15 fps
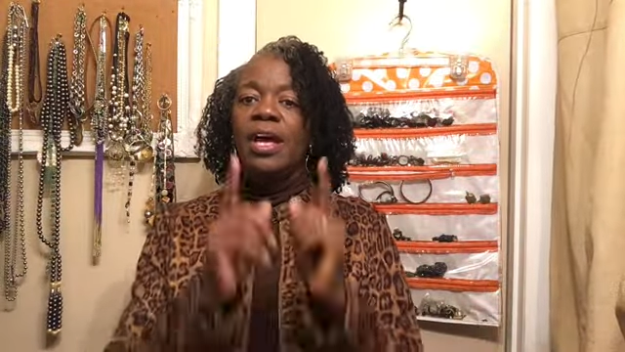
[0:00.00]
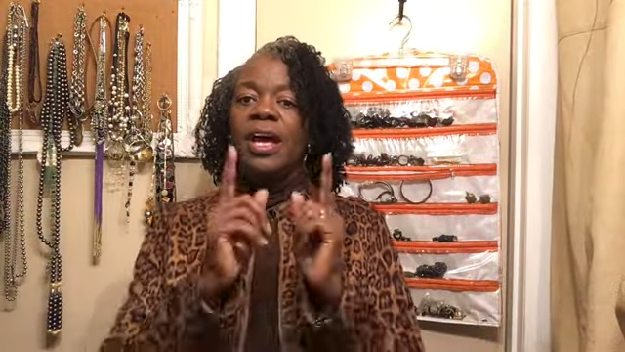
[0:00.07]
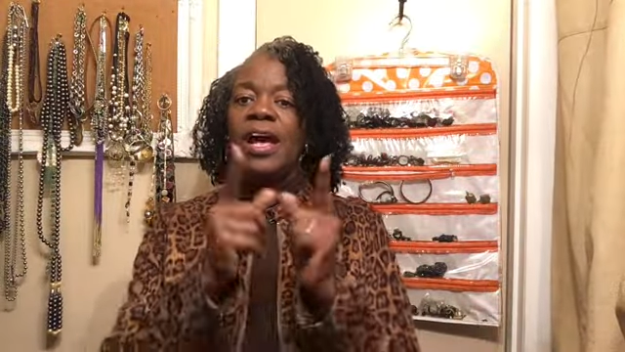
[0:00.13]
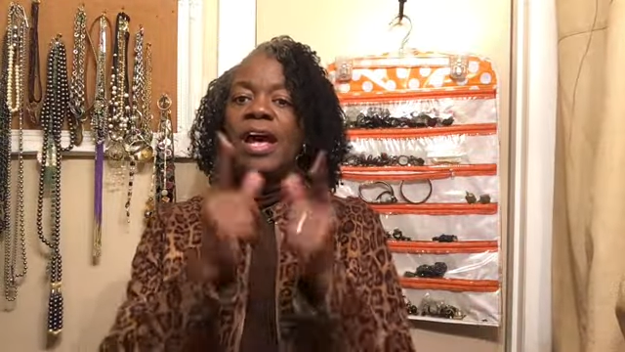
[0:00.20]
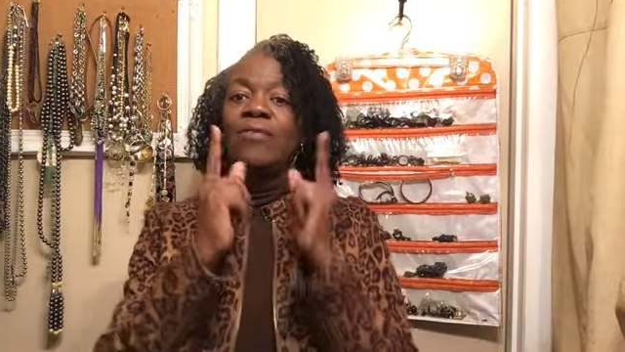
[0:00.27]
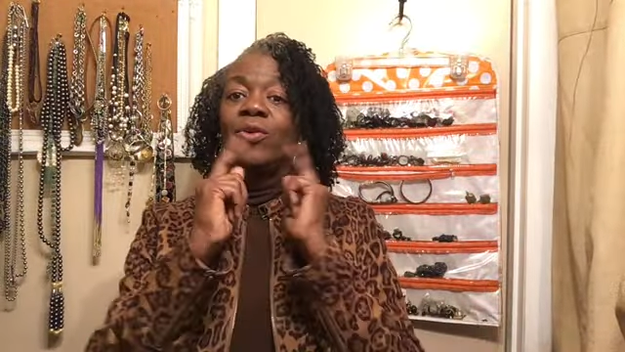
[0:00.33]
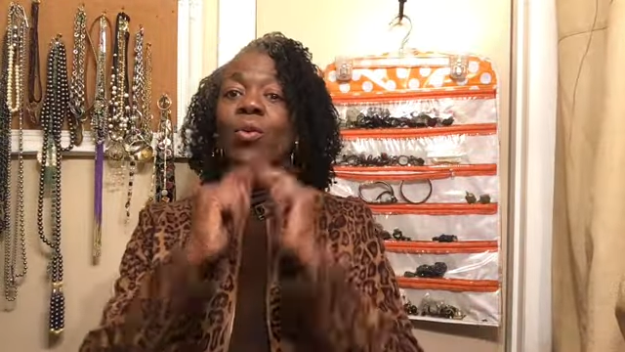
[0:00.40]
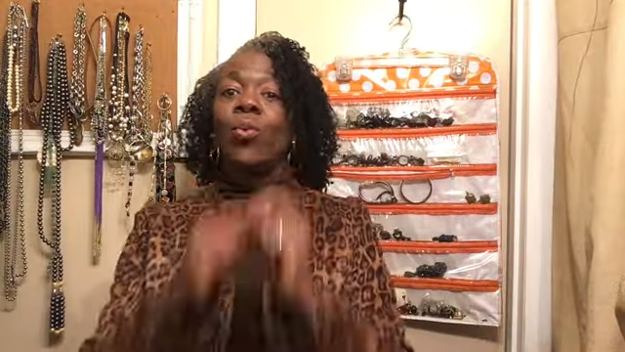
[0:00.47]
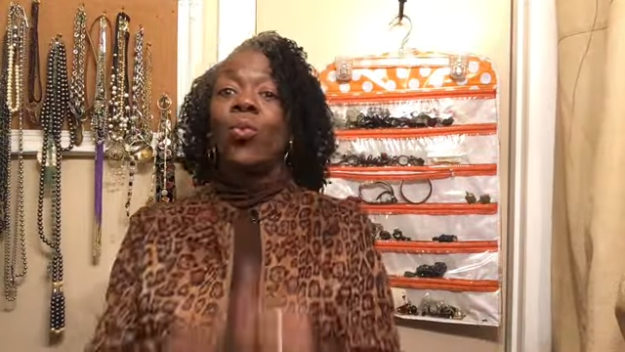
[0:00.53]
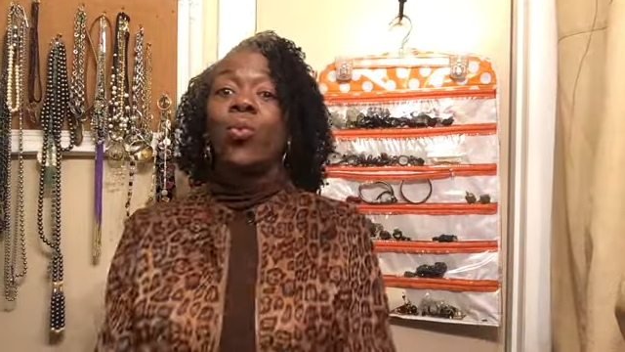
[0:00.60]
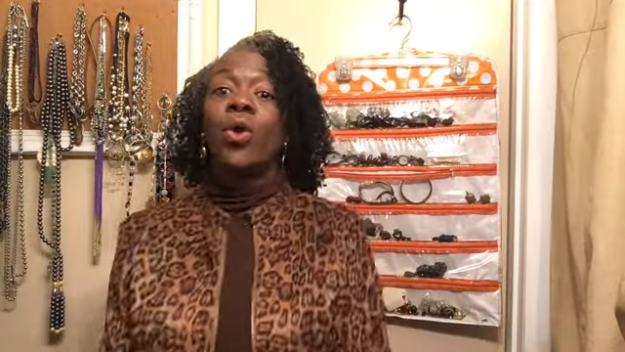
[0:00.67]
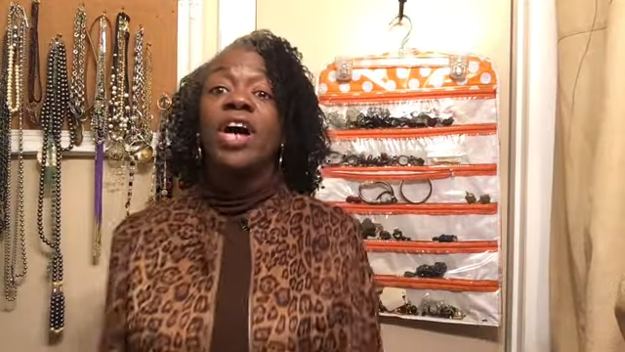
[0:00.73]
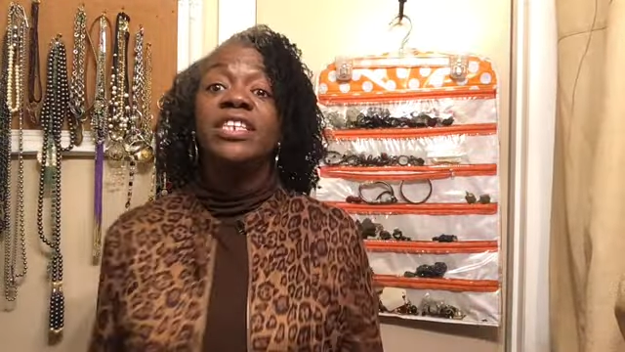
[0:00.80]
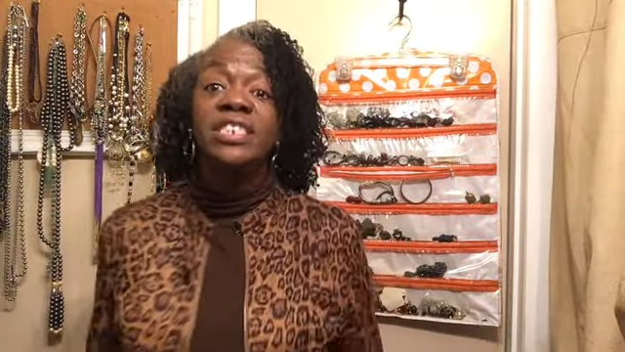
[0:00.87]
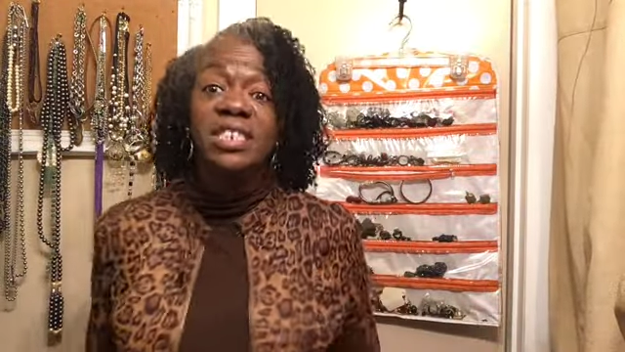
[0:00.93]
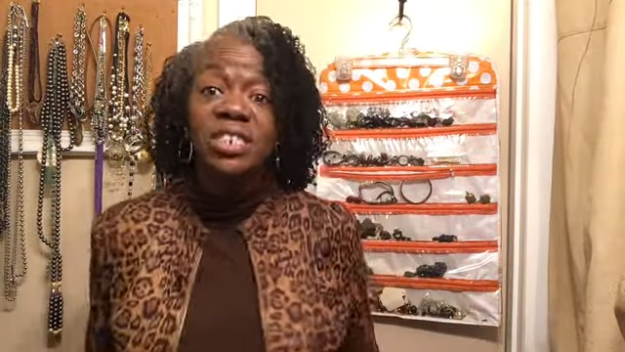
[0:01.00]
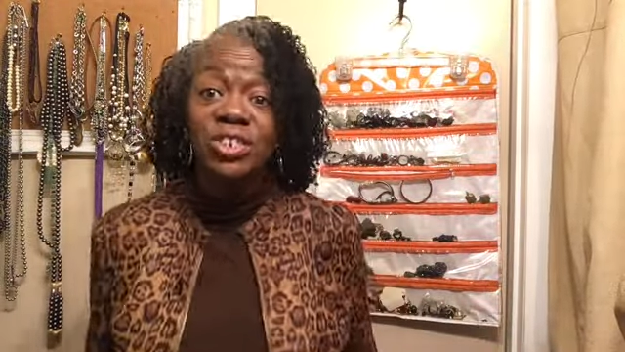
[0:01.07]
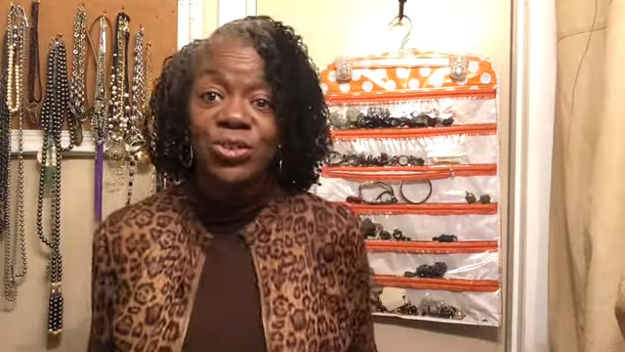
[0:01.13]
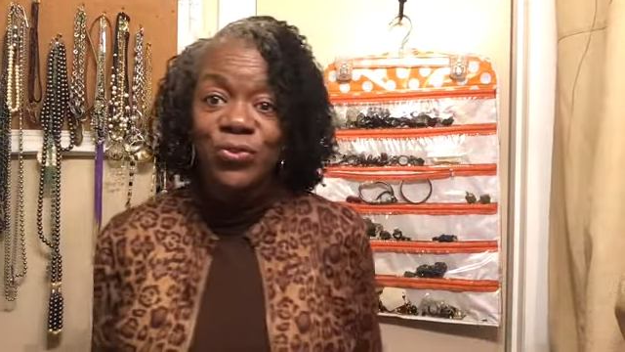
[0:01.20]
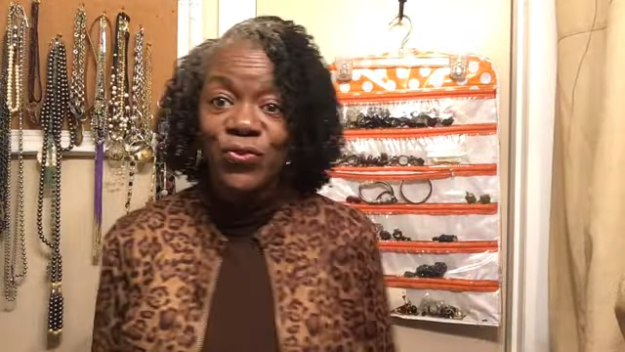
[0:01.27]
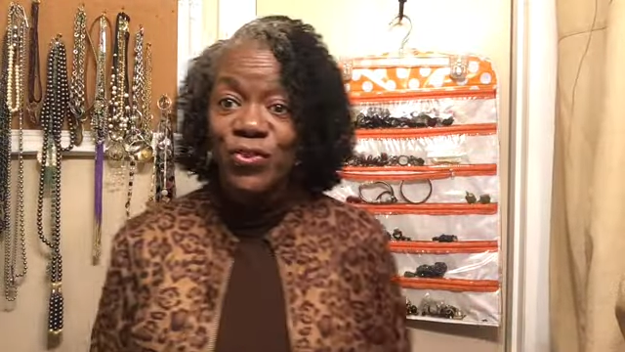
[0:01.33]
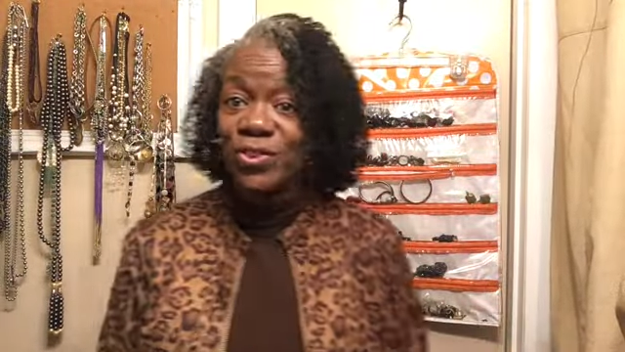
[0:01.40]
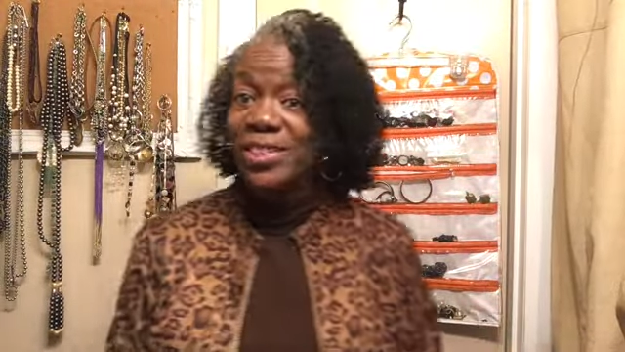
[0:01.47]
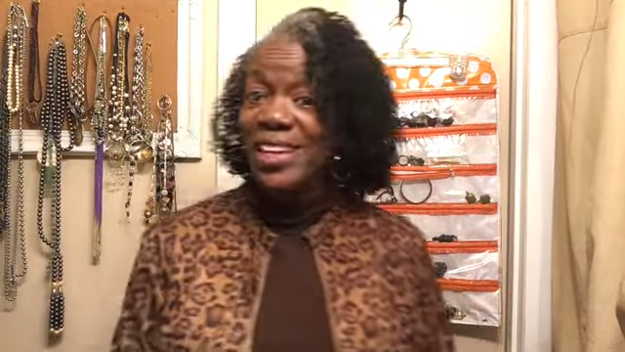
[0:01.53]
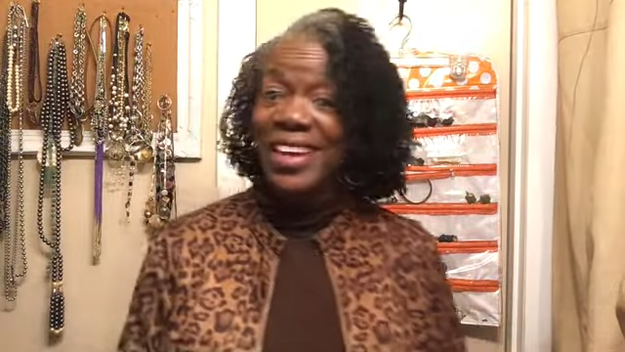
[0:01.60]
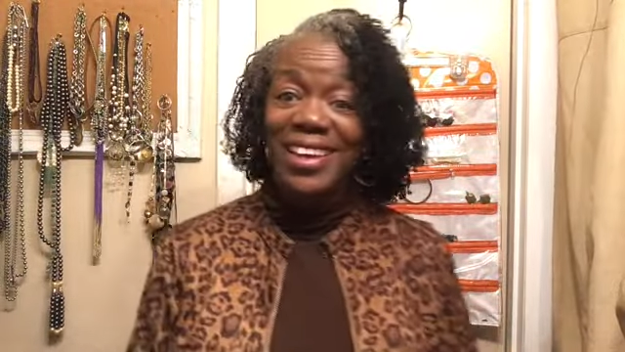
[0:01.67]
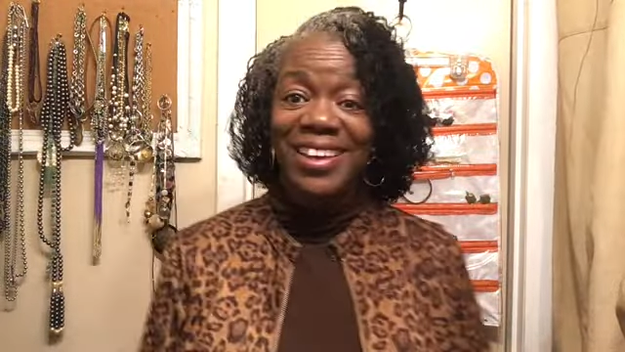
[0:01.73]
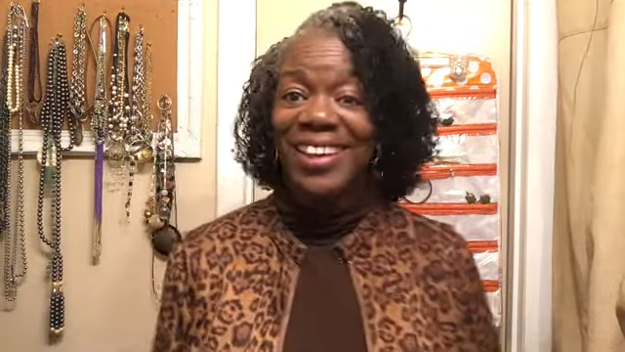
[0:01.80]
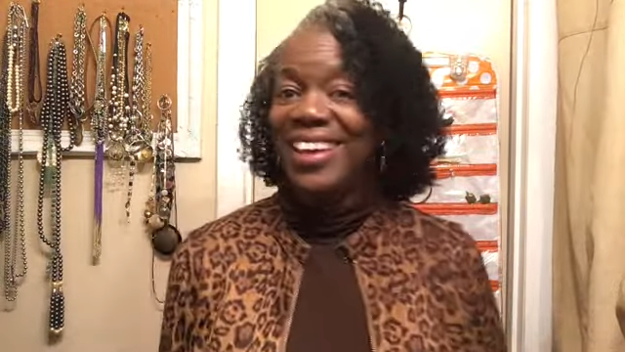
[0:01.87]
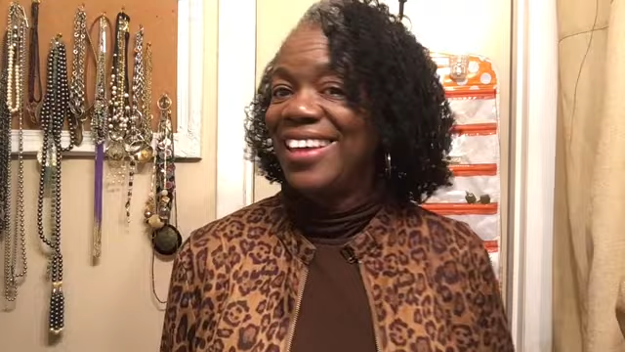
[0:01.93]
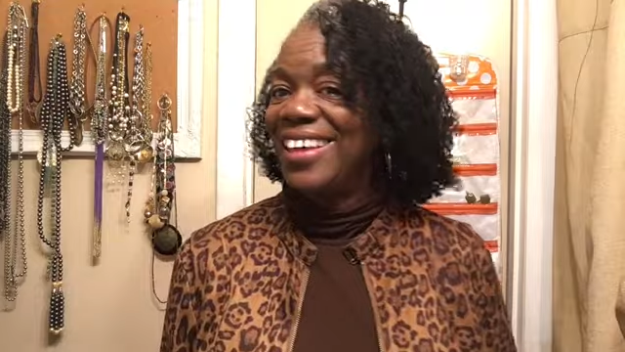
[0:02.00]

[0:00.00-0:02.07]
Have a wonderful day.